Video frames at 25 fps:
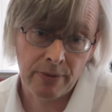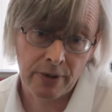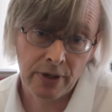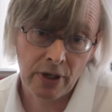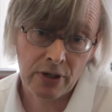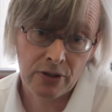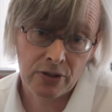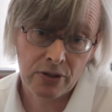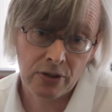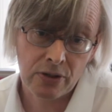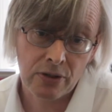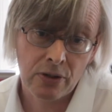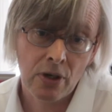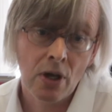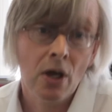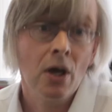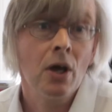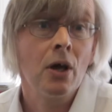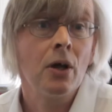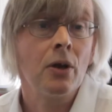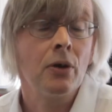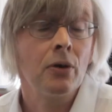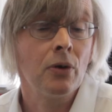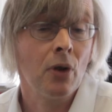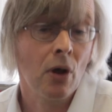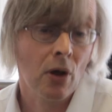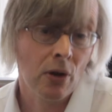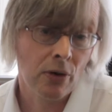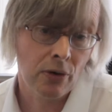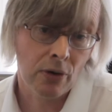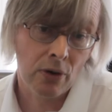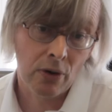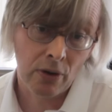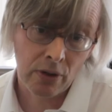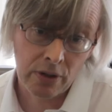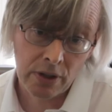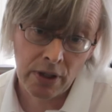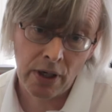production, none
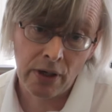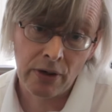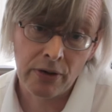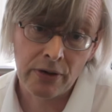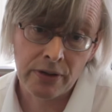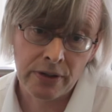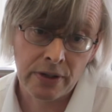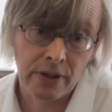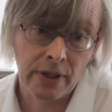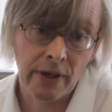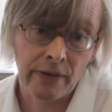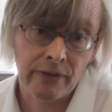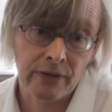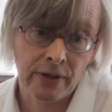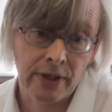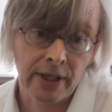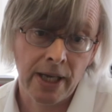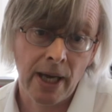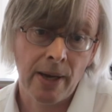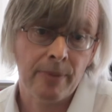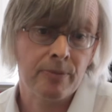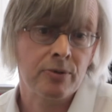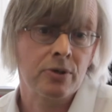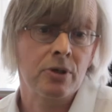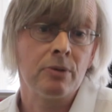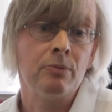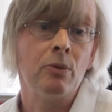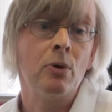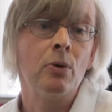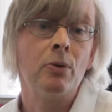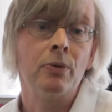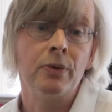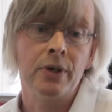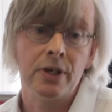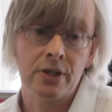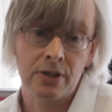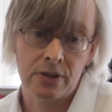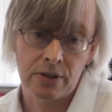are current enough to capture more
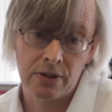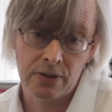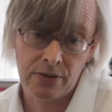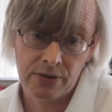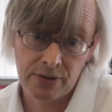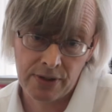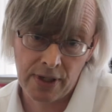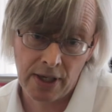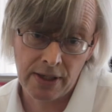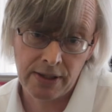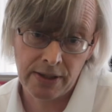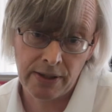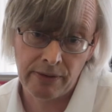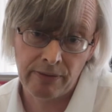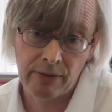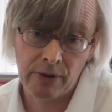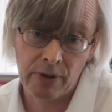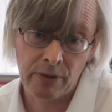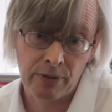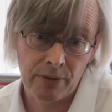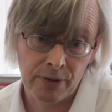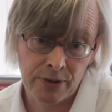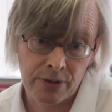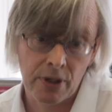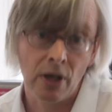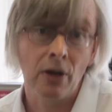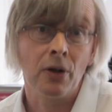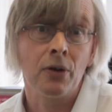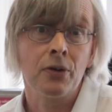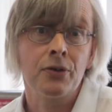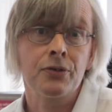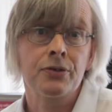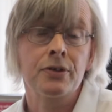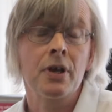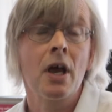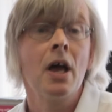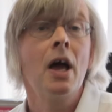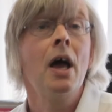recent scientific
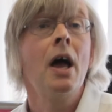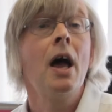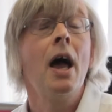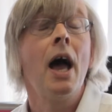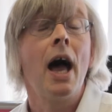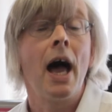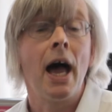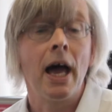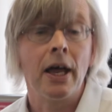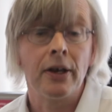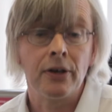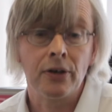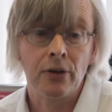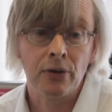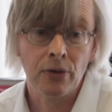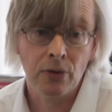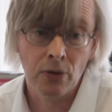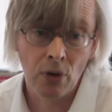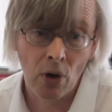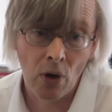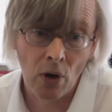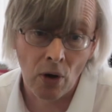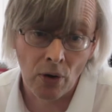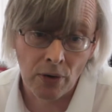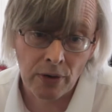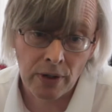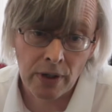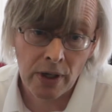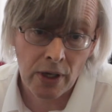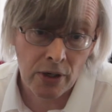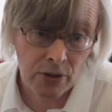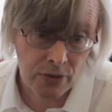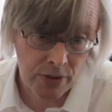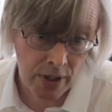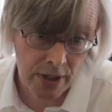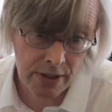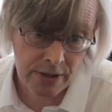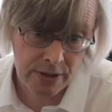results, and none
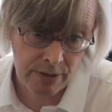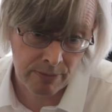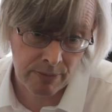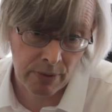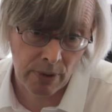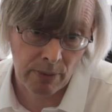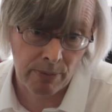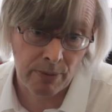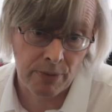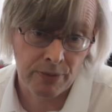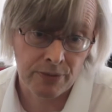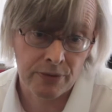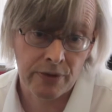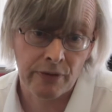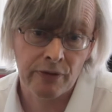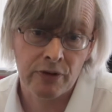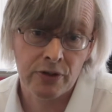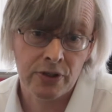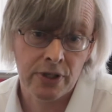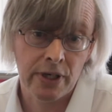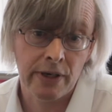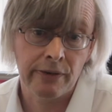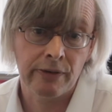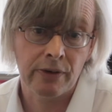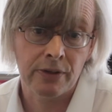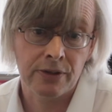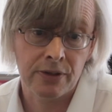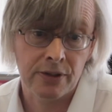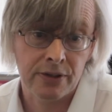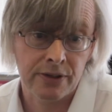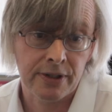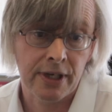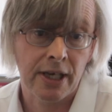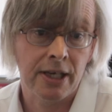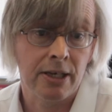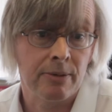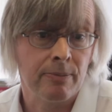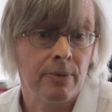address the problems of achieving
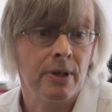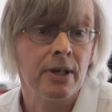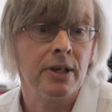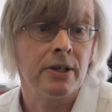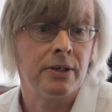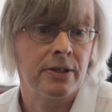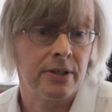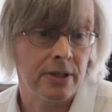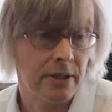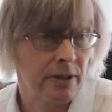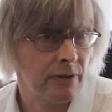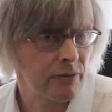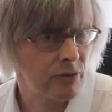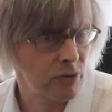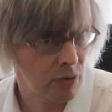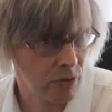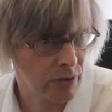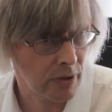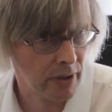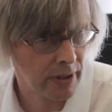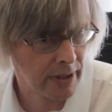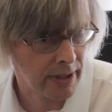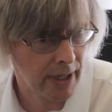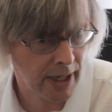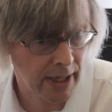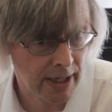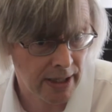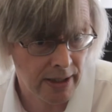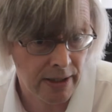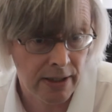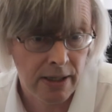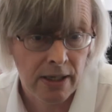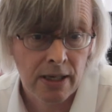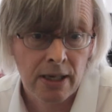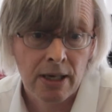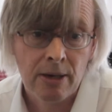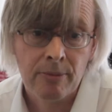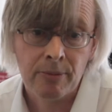sustainability of sugarcane
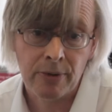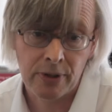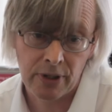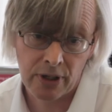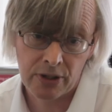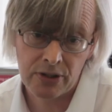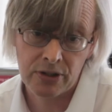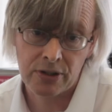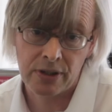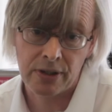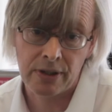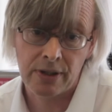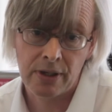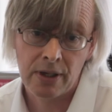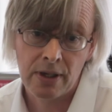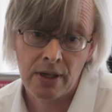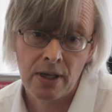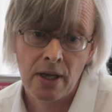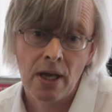production.